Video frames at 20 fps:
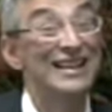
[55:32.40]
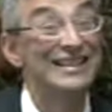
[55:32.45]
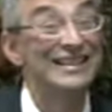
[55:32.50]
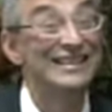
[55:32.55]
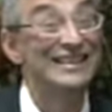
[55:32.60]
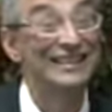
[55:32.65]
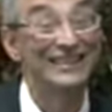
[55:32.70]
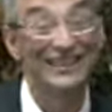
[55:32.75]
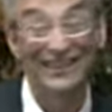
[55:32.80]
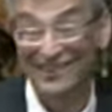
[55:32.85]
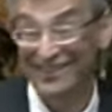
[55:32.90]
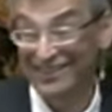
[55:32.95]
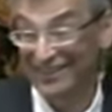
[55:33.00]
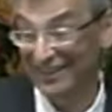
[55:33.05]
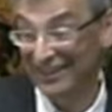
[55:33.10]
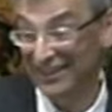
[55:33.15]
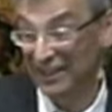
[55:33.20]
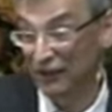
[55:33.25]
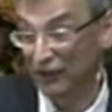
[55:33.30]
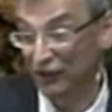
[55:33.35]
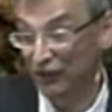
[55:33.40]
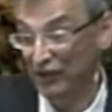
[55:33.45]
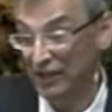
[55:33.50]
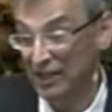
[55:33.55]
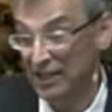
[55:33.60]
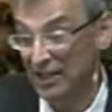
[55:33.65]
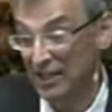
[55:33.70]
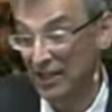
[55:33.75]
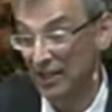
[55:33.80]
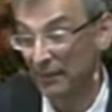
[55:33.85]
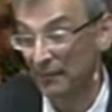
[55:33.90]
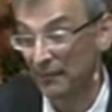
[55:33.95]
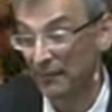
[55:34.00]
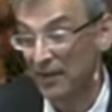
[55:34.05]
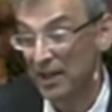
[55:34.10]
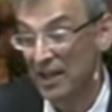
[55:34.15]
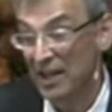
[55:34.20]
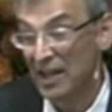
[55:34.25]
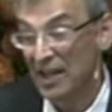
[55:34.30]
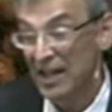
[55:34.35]
them that diligently seek
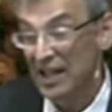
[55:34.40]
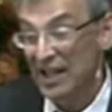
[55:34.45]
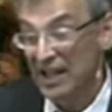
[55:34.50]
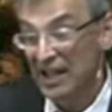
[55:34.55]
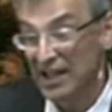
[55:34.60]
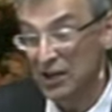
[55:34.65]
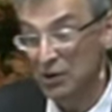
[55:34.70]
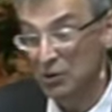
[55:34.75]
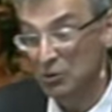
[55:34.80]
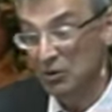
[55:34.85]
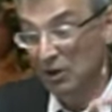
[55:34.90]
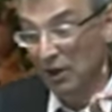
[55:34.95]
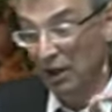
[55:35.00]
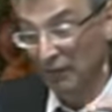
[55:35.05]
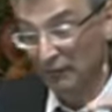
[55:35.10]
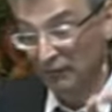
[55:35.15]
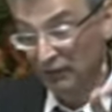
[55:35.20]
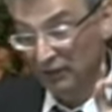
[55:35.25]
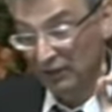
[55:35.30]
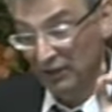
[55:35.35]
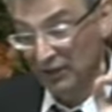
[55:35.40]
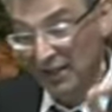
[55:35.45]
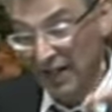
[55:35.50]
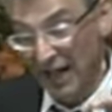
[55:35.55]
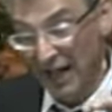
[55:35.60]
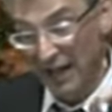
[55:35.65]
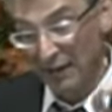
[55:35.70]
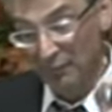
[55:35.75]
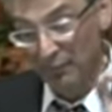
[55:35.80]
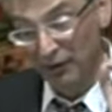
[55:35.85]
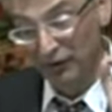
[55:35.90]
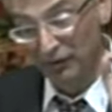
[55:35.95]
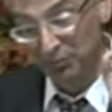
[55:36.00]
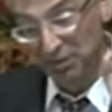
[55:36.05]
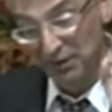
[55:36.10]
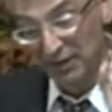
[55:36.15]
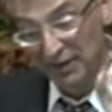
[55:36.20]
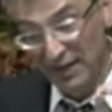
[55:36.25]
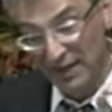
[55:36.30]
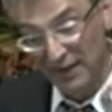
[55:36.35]
him. He who comes to
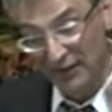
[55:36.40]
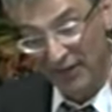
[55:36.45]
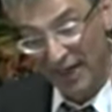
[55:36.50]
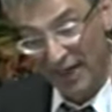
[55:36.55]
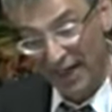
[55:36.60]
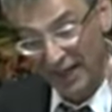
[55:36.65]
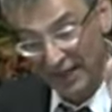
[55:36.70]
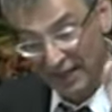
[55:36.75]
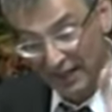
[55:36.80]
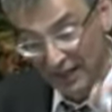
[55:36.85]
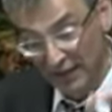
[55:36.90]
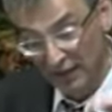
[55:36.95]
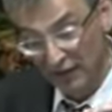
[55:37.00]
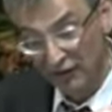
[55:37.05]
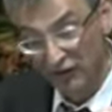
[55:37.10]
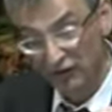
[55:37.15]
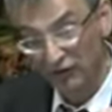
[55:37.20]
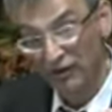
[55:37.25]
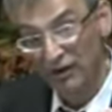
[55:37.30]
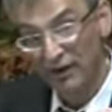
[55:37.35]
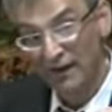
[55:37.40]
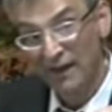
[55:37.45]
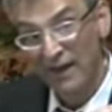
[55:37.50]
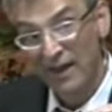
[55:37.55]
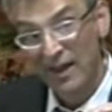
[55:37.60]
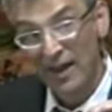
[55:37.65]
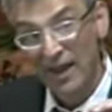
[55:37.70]
God must believe that he is.